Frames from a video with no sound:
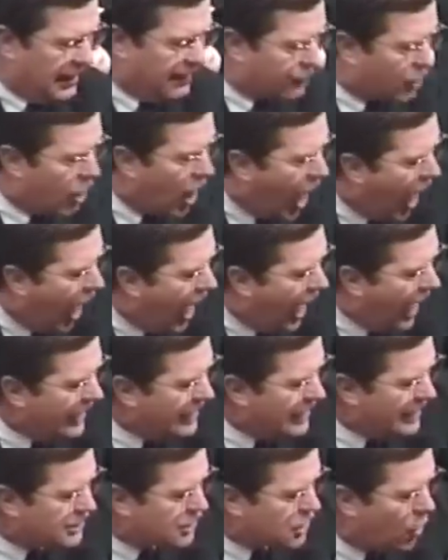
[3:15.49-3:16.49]
If
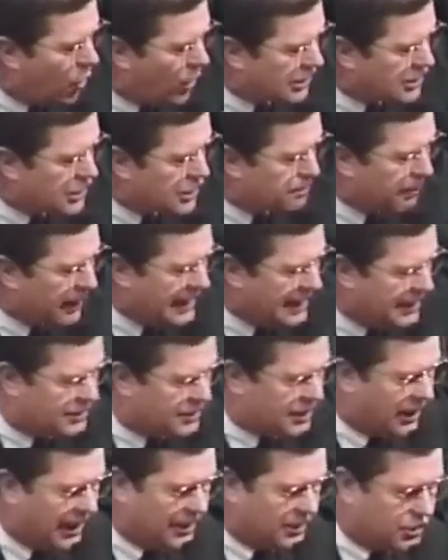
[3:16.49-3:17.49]
God is going to
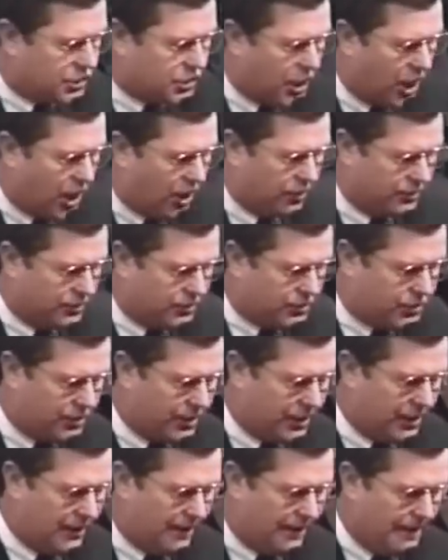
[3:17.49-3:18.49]
speak to His
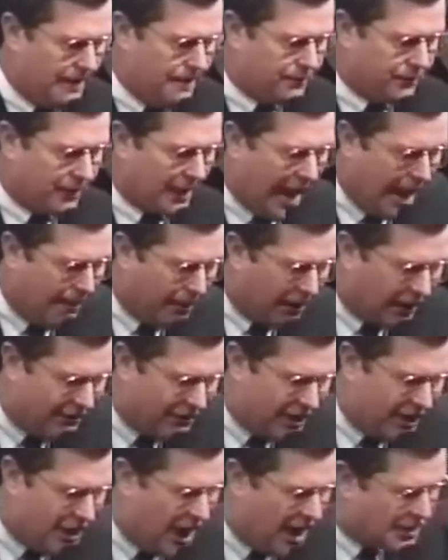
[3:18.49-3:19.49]
church, I
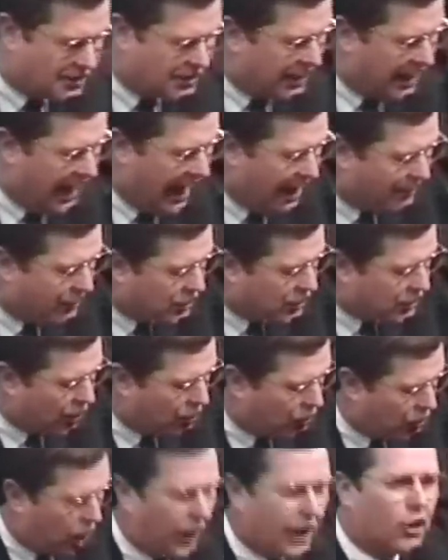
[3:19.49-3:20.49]
believe He does it ever
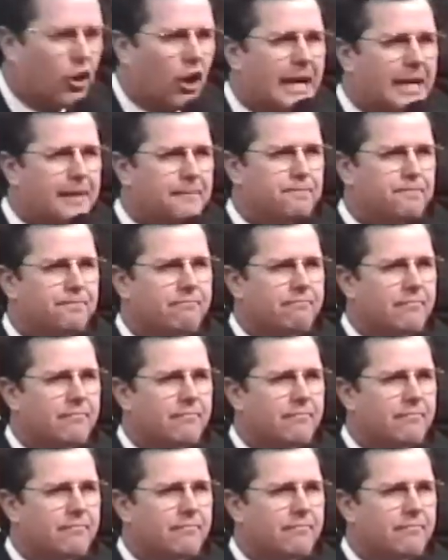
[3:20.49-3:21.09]
so clearly,